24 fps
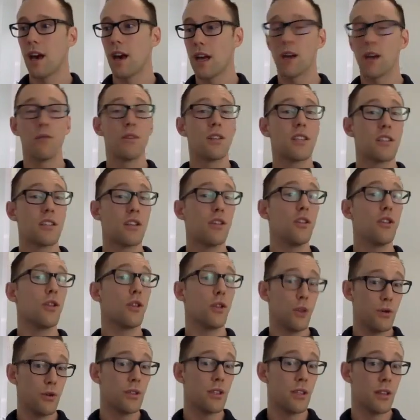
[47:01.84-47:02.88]
and I would still
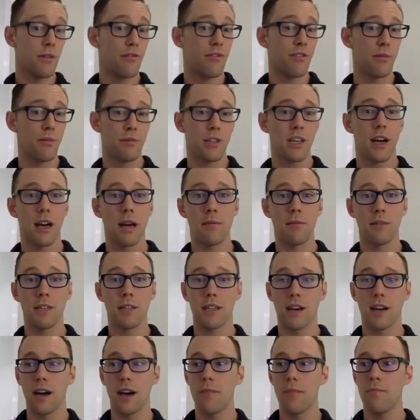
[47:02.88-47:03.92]
lose them from time to
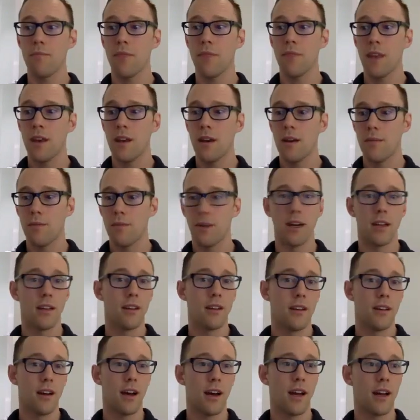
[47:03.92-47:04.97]
time, but
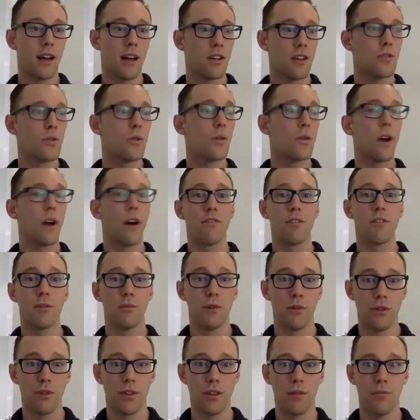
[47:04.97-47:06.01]
I got so
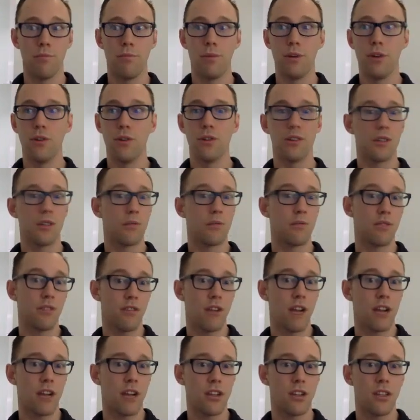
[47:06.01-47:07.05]
comfortable with the builders and
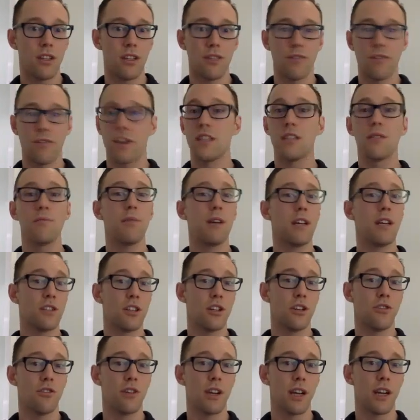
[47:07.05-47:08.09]
progressions. If I spaced
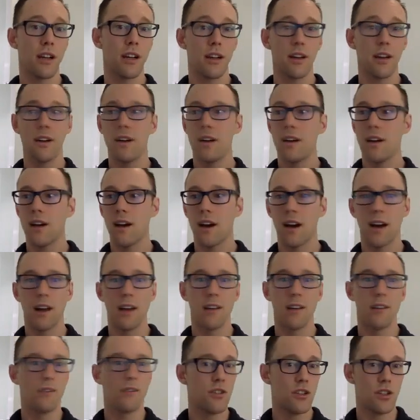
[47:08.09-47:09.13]
a trick,
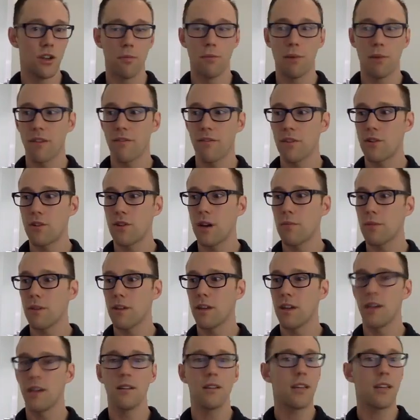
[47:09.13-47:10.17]
I'd jump off the
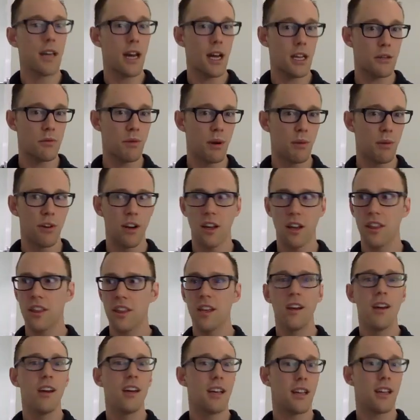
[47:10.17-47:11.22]
trampoline, catch my breath,
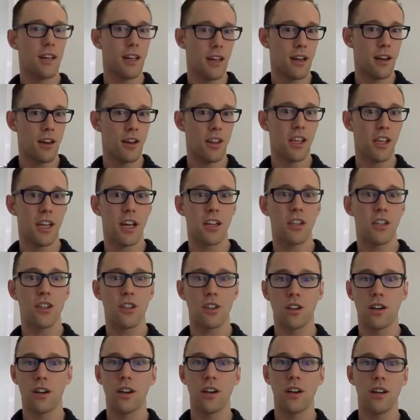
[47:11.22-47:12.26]
get on the next
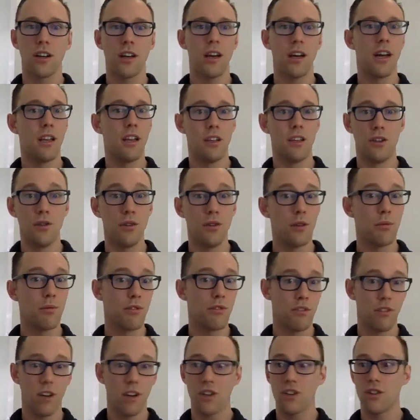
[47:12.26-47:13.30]
turn, and do the
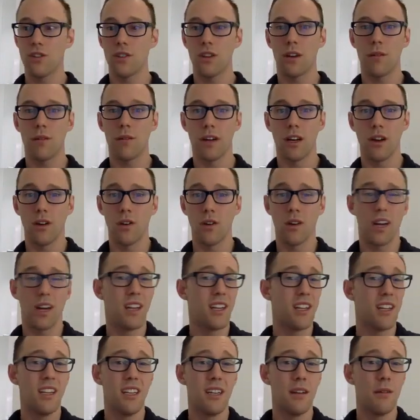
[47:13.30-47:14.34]
progressions on my own. I
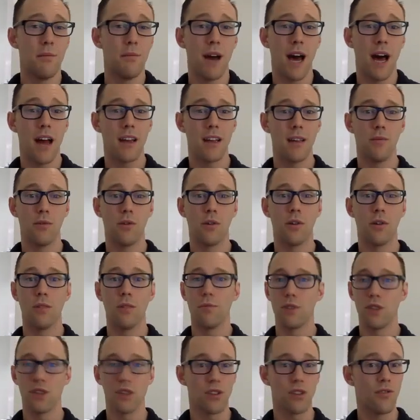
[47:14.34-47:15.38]
didn't need a mat anymore,
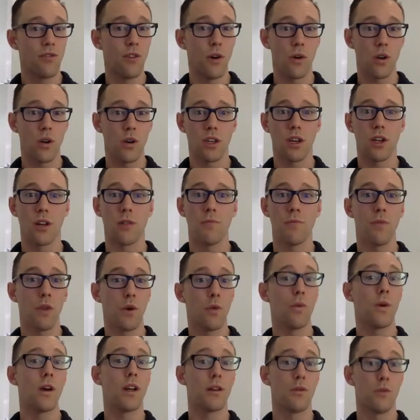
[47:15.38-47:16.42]
but just focus on
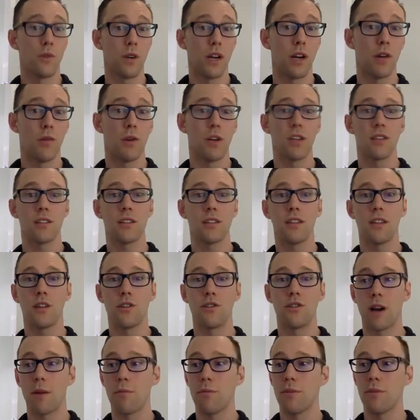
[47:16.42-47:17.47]
when and where I wanted to see the
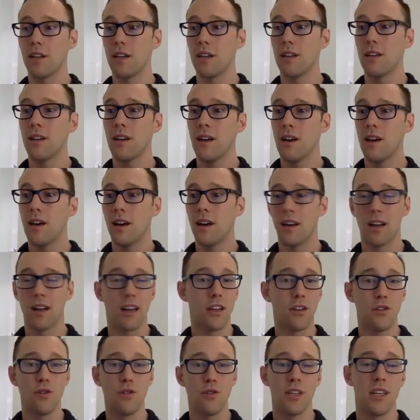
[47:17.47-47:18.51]
trampoline. And I
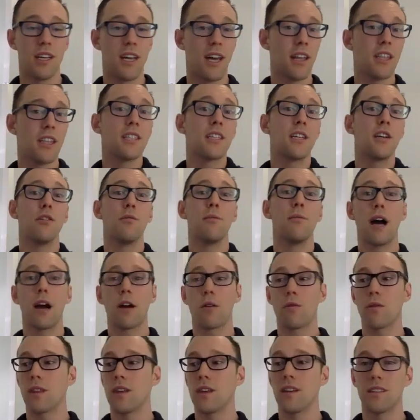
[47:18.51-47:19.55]
could usually get the skill back
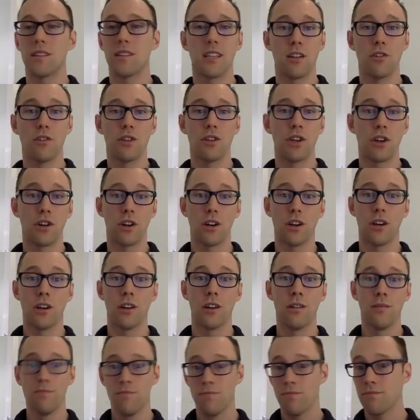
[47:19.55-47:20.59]
within a single turn
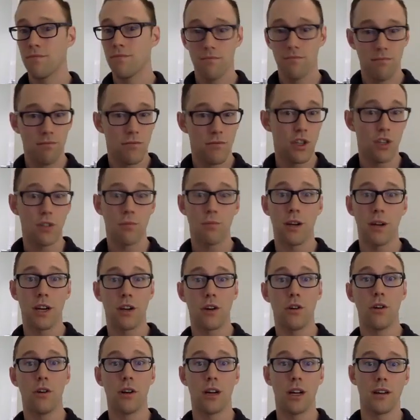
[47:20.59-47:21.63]
just by
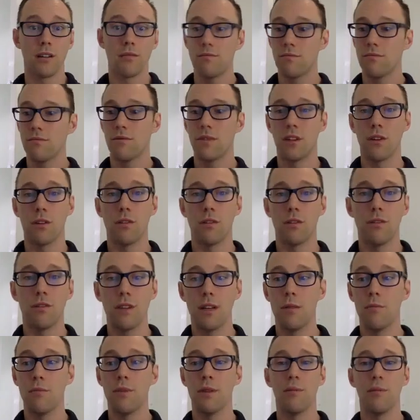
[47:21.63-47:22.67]
going,
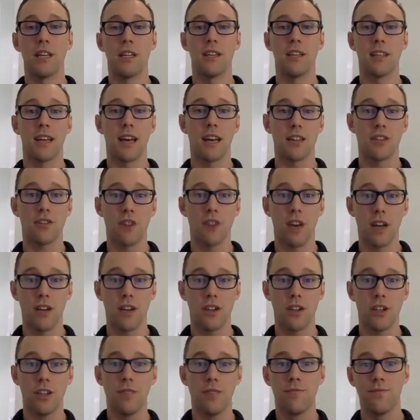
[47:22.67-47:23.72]
implementing that
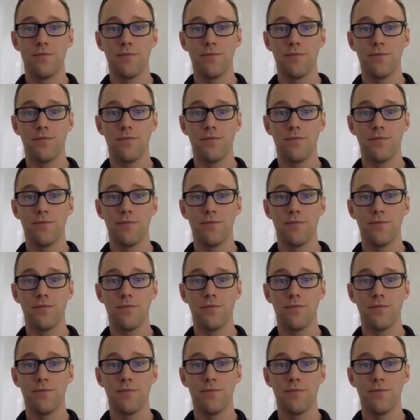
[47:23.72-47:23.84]
strategy.